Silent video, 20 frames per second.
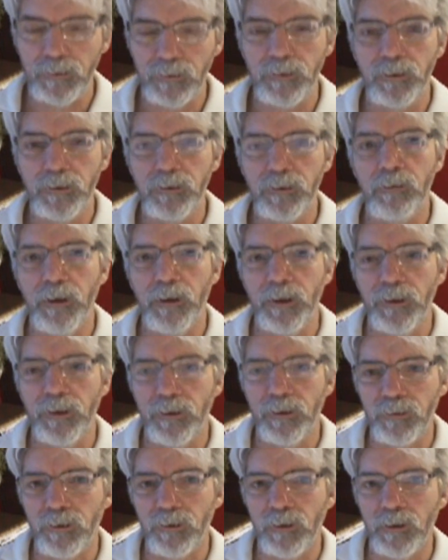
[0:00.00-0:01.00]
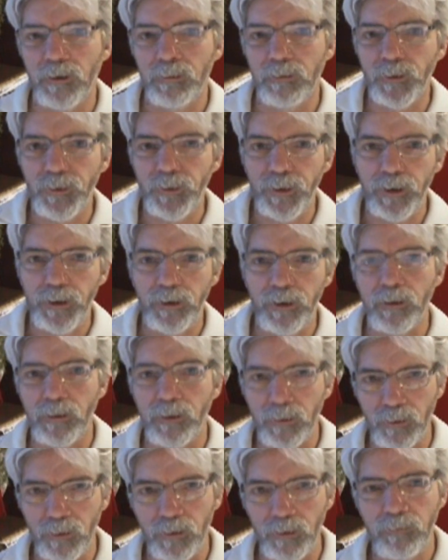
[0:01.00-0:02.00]
third great and terrible day of the
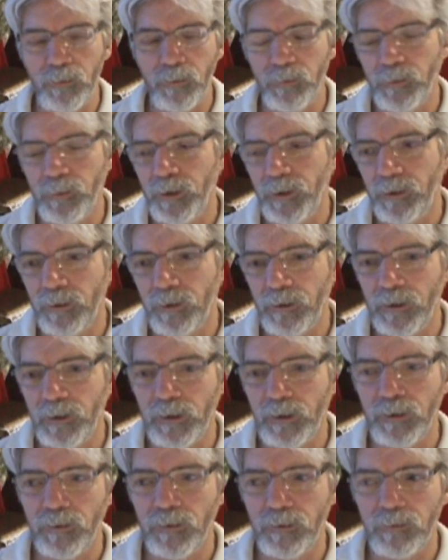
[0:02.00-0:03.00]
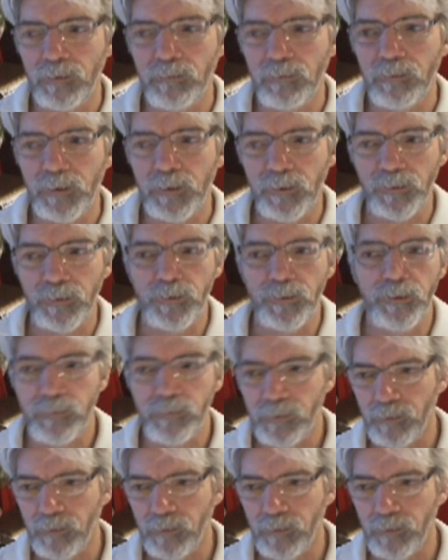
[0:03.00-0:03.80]
Lord will be the end of the world,